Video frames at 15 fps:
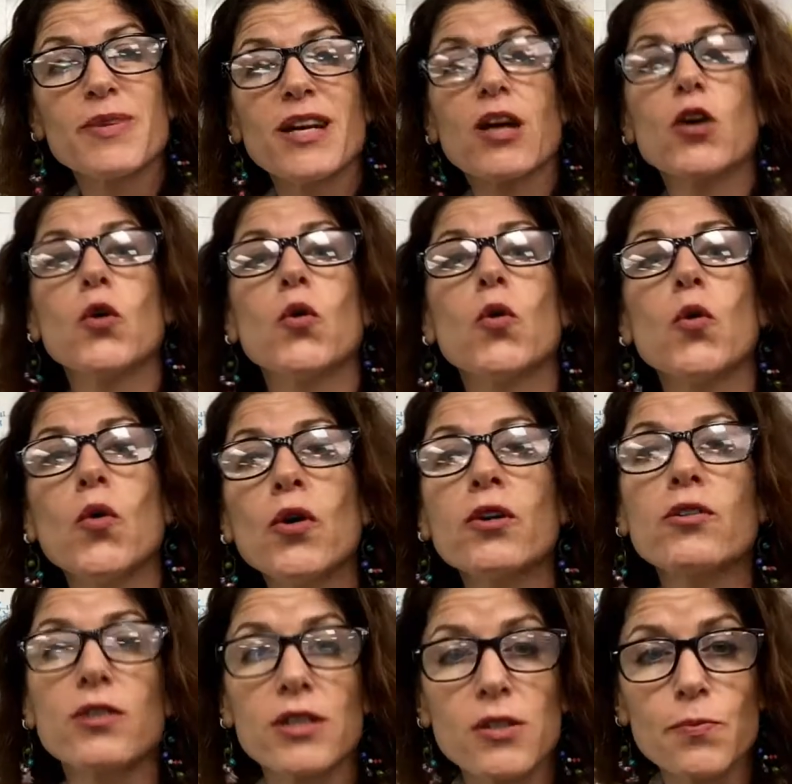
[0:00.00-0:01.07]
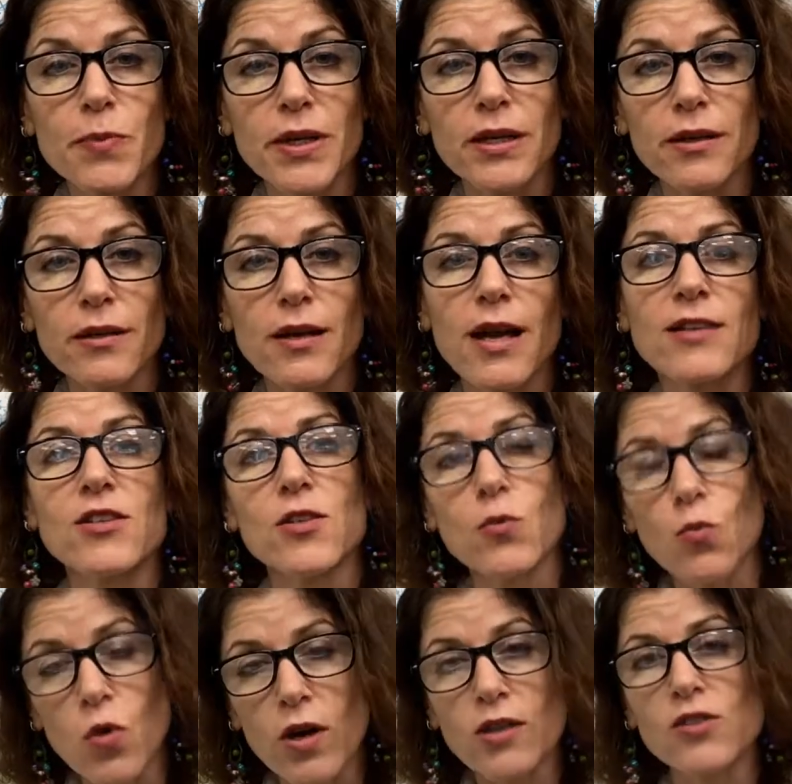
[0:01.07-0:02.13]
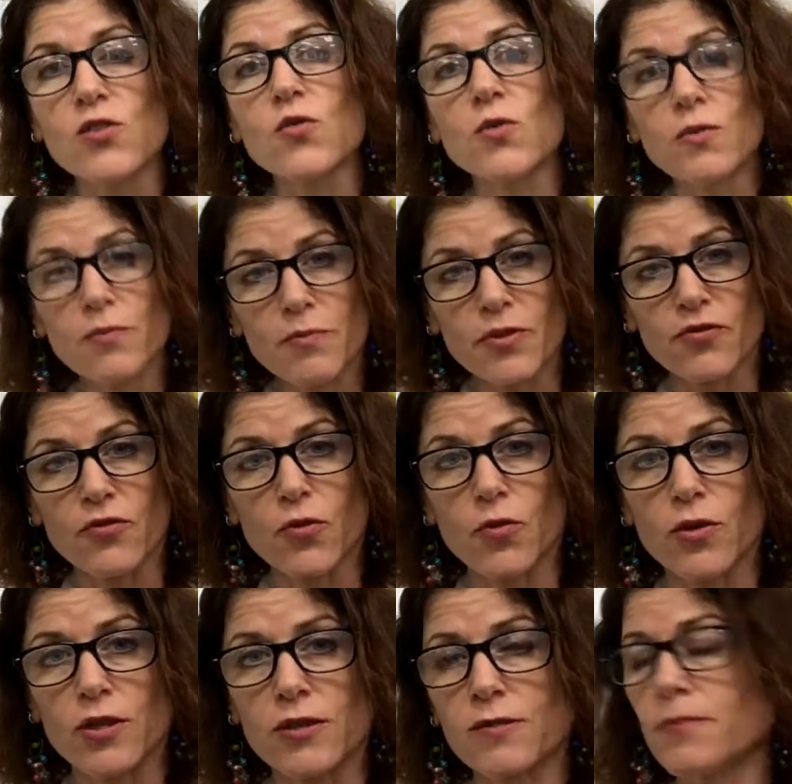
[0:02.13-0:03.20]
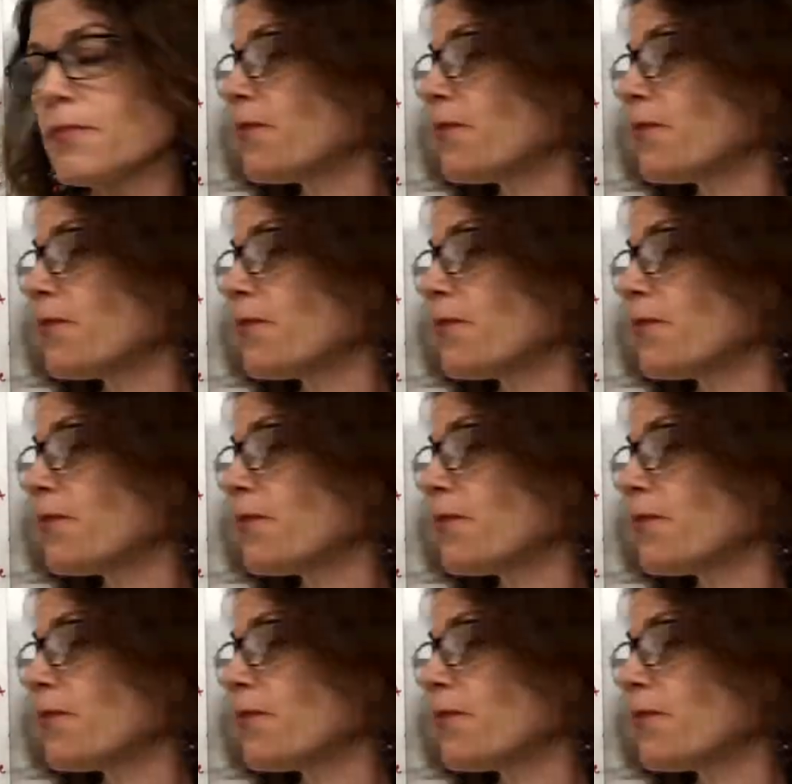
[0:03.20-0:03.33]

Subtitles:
be a quarter as big as it was before.